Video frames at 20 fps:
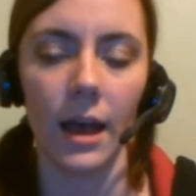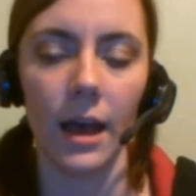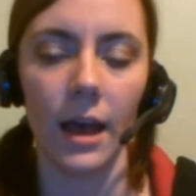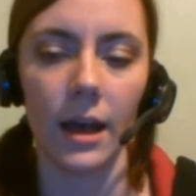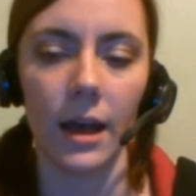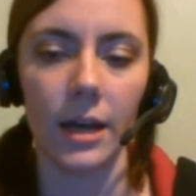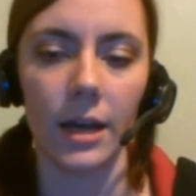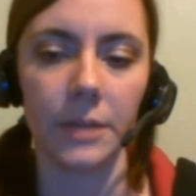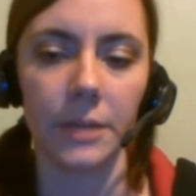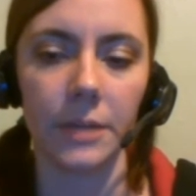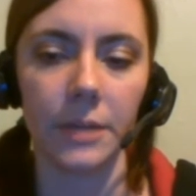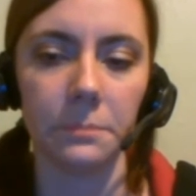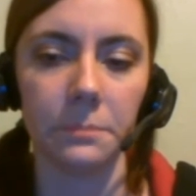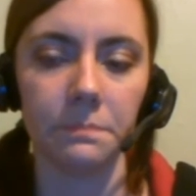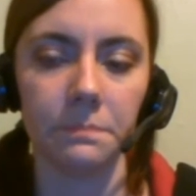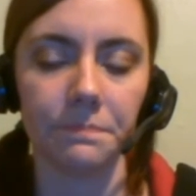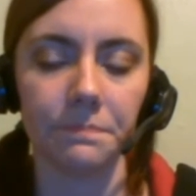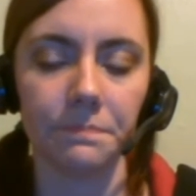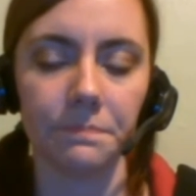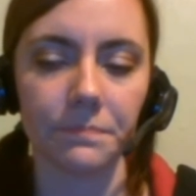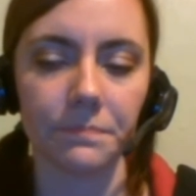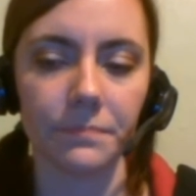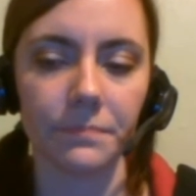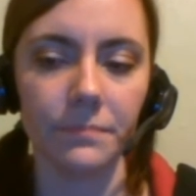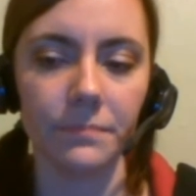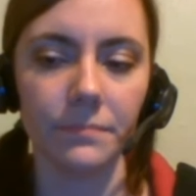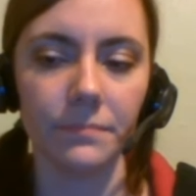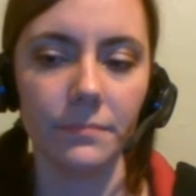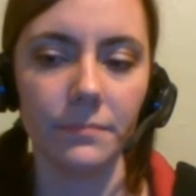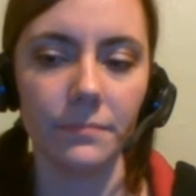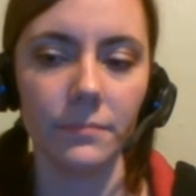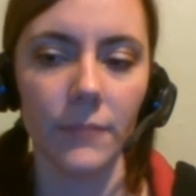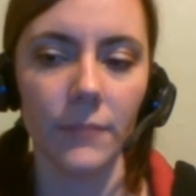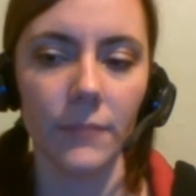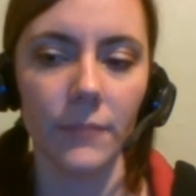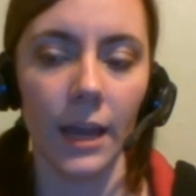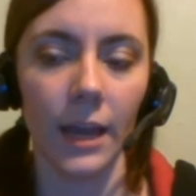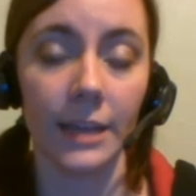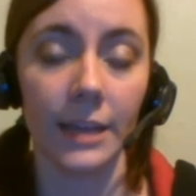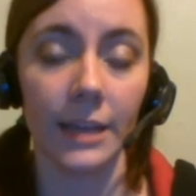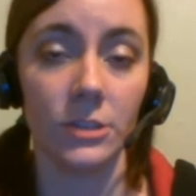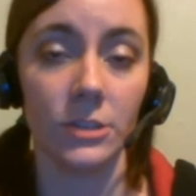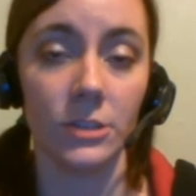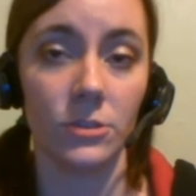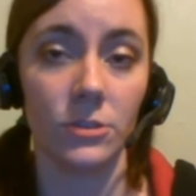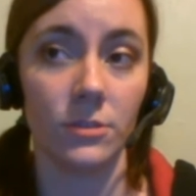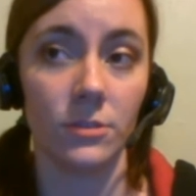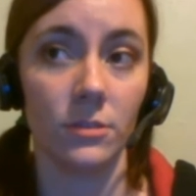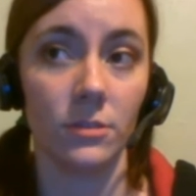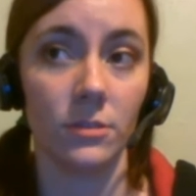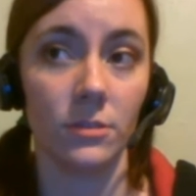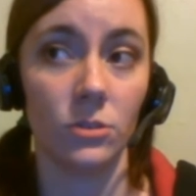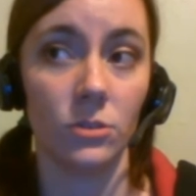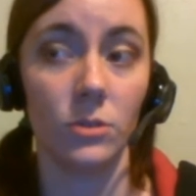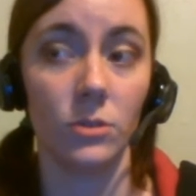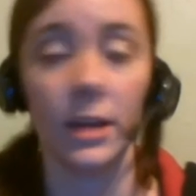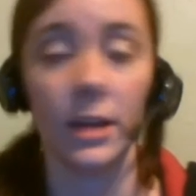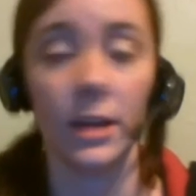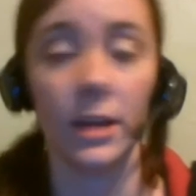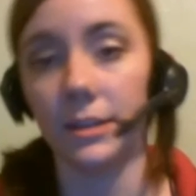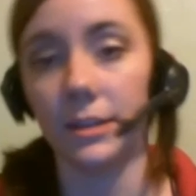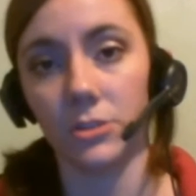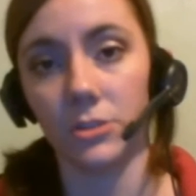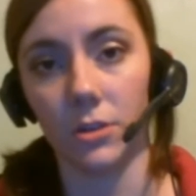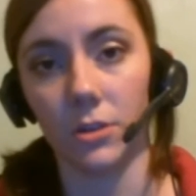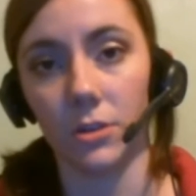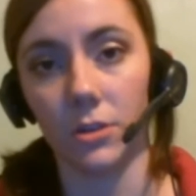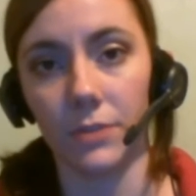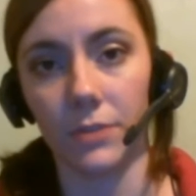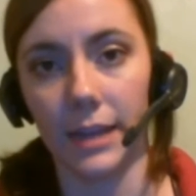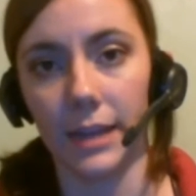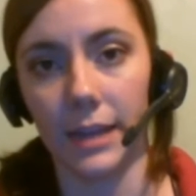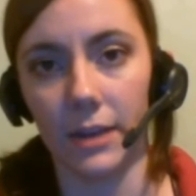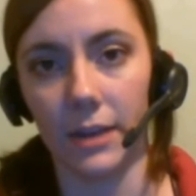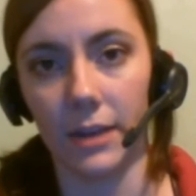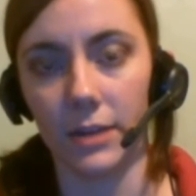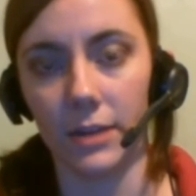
Um, I do not install Recount.